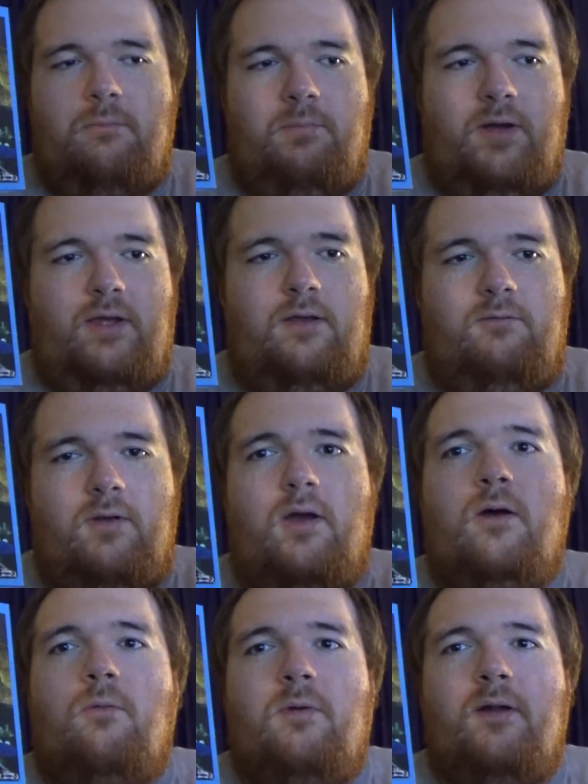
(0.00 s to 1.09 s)
but you
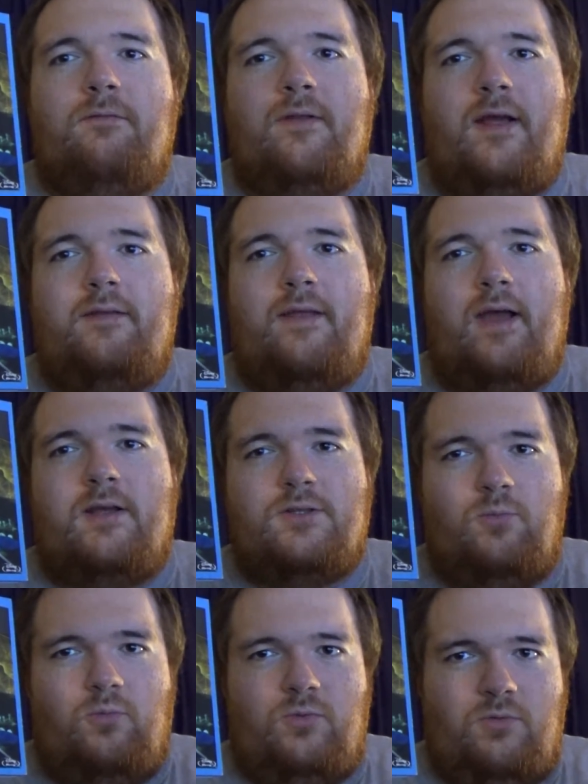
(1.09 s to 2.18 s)
know, whatever like that, so
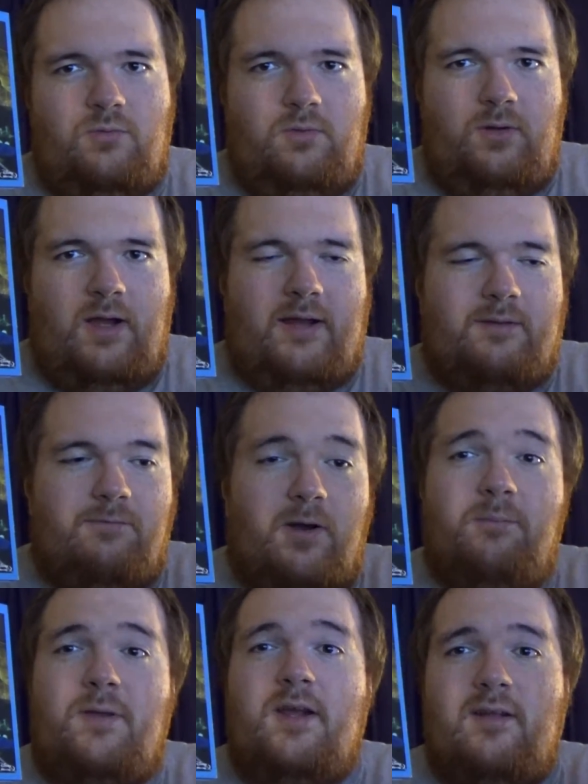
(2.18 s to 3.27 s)
at the very
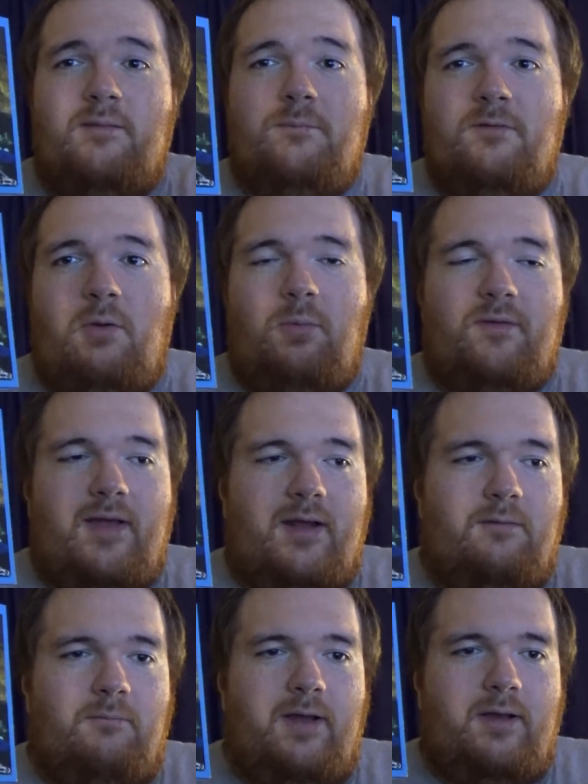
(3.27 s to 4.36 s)
beginning of the movie when
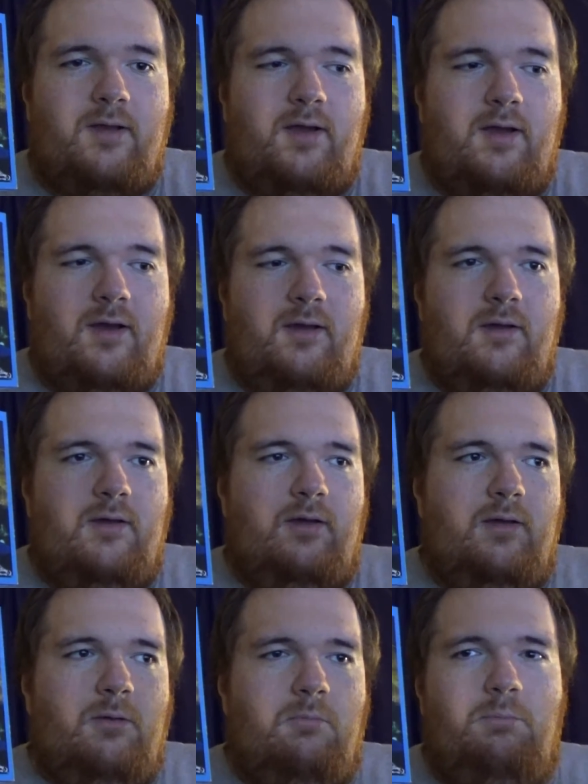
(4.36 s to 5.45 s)
that like uh,
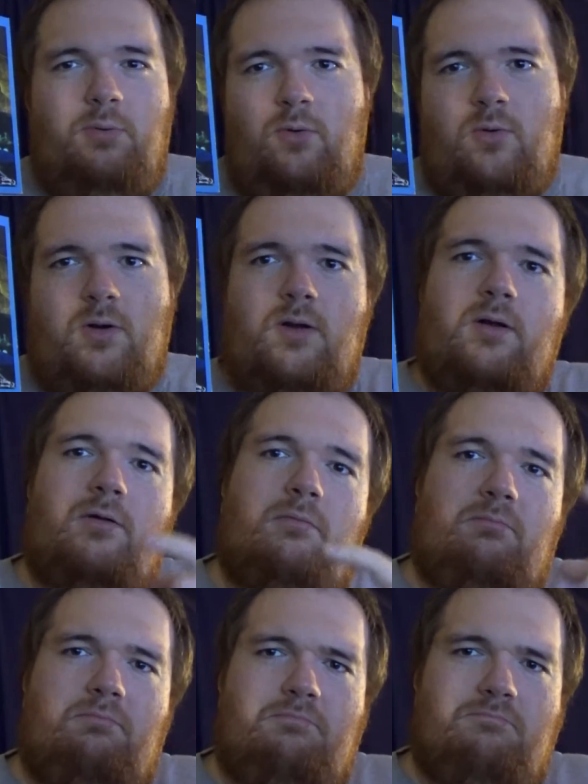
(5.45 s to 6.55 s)
boar
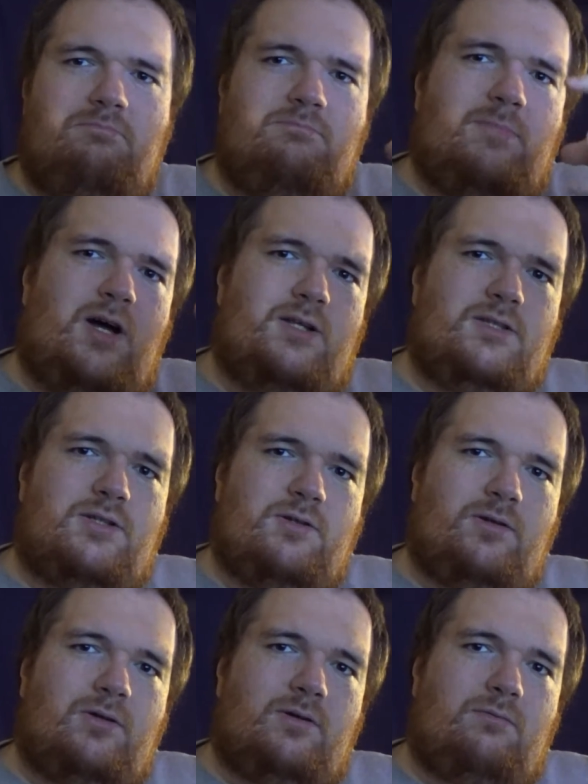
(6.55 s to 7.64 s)

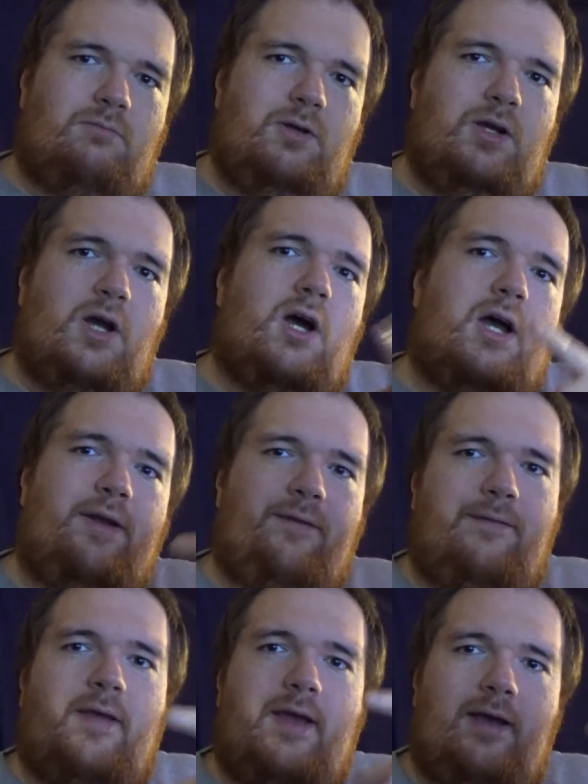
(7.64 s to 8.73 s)
monster god
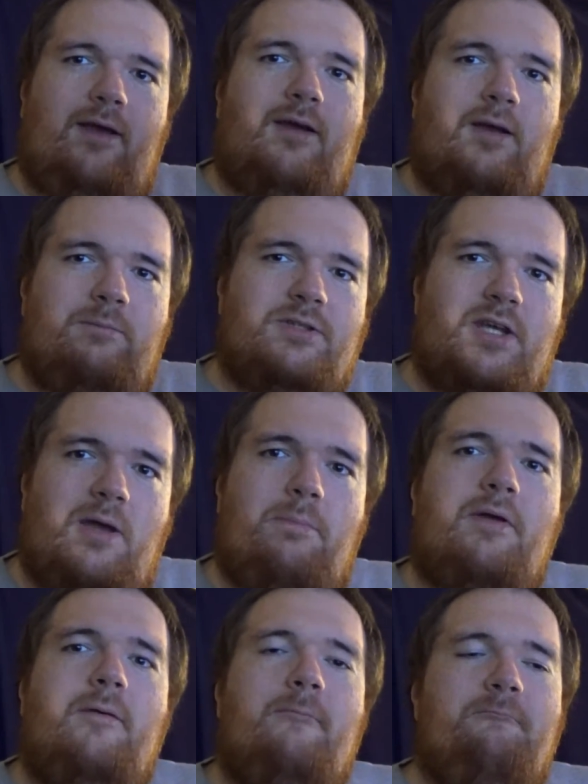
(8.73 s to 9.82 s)
thing comes up
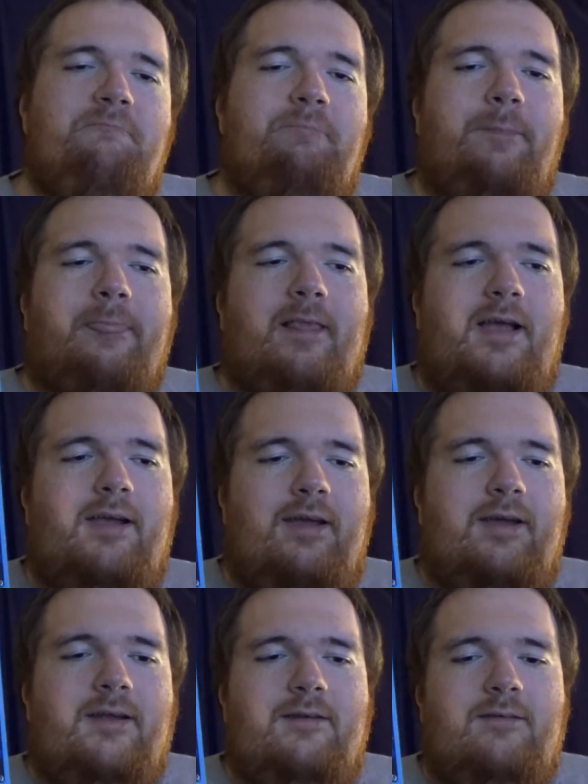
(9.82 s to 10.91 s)

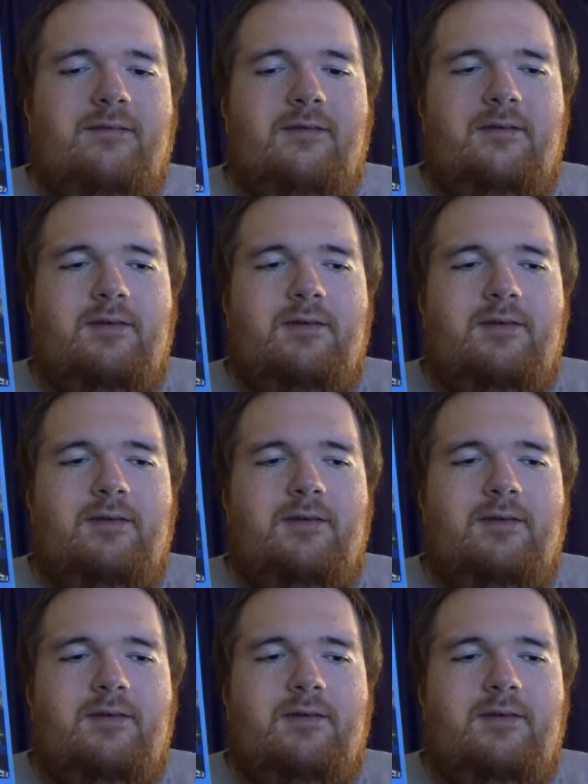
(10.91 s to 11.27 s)
and